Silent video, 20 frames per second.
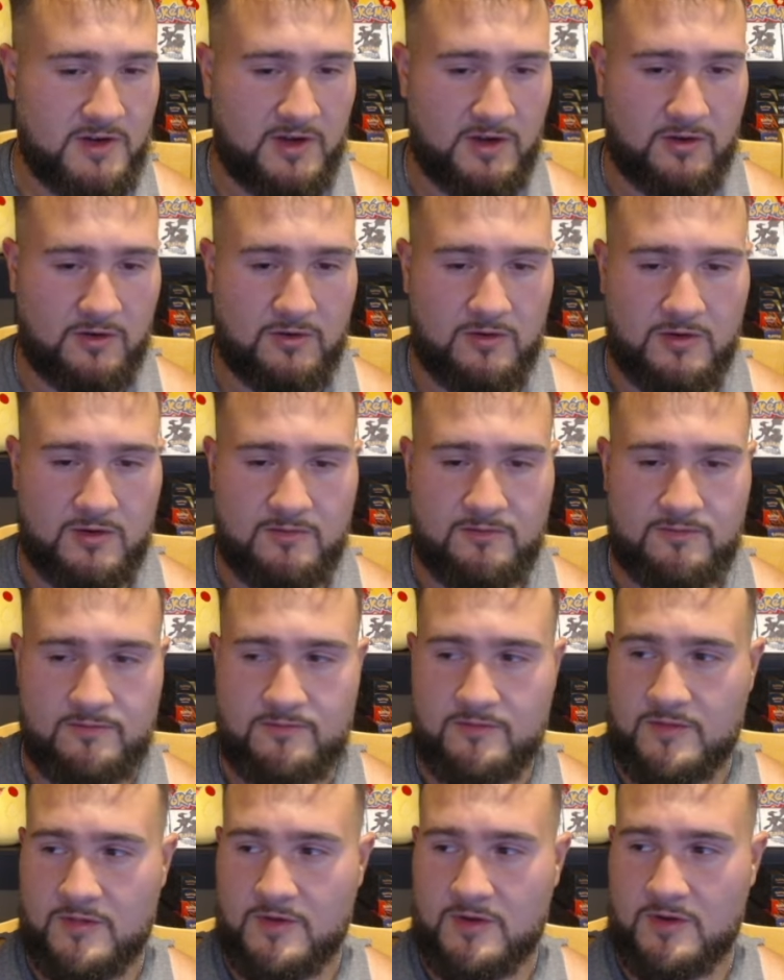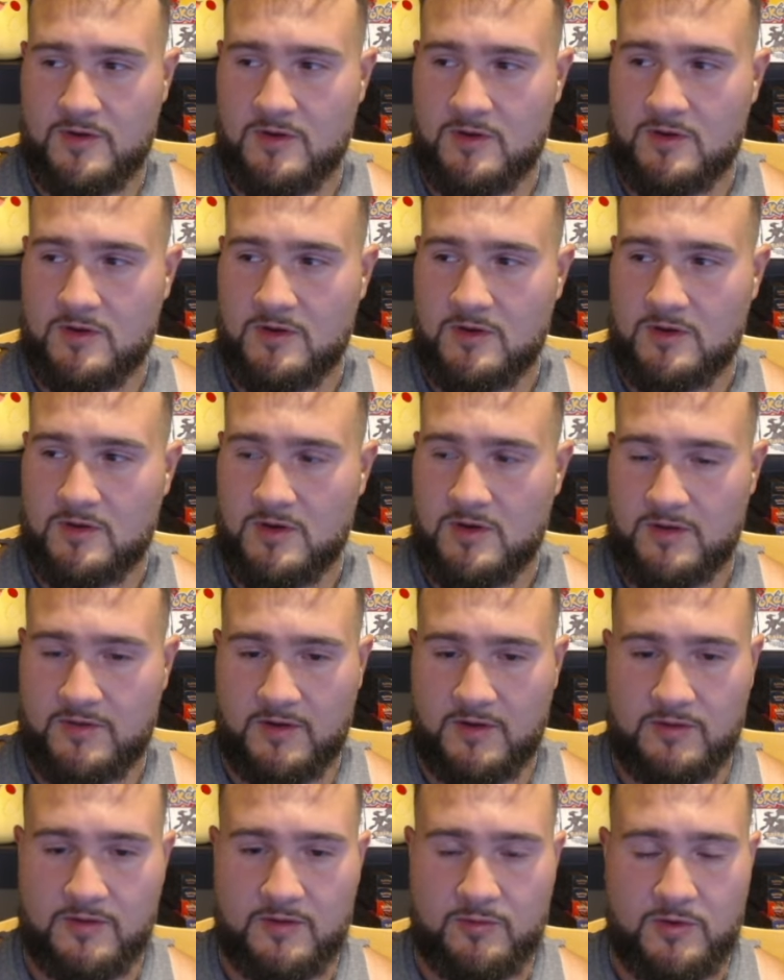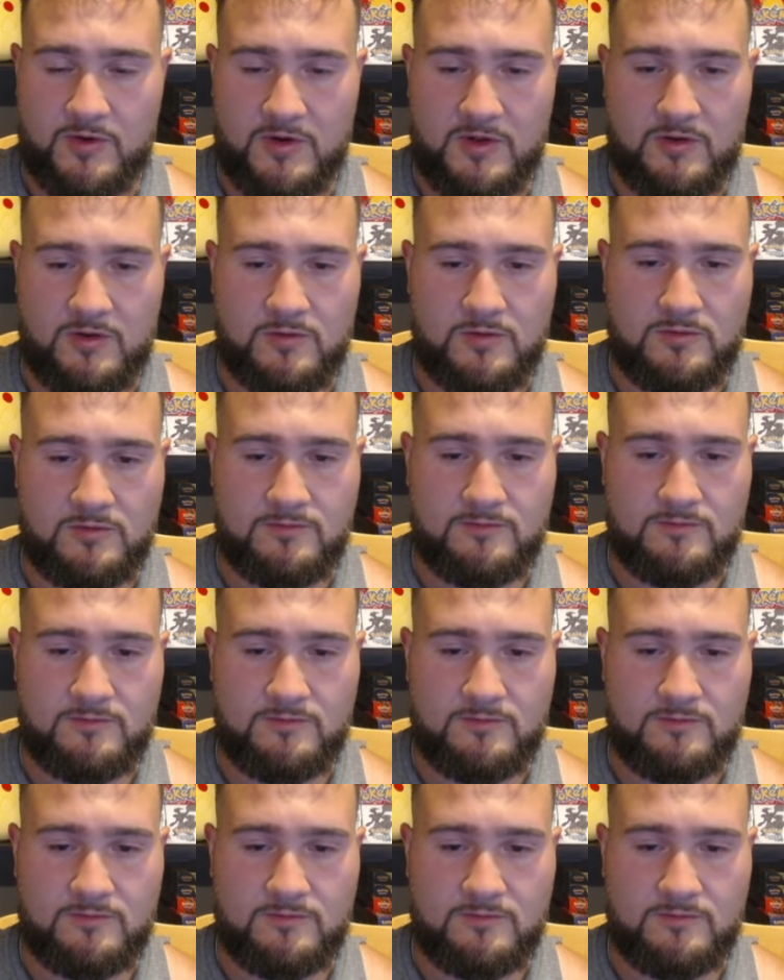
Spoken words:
agree. I think they're pretty cool.